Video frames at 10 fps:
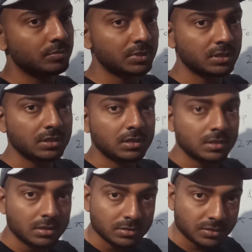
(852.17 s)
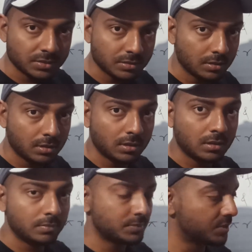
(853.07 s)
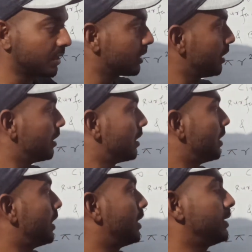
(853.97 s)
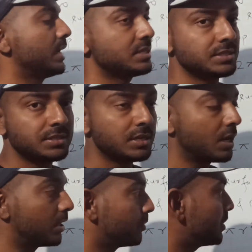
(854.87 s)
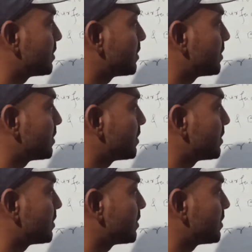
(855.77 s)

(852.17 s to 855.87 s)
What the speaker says: of the circle and h is the height of the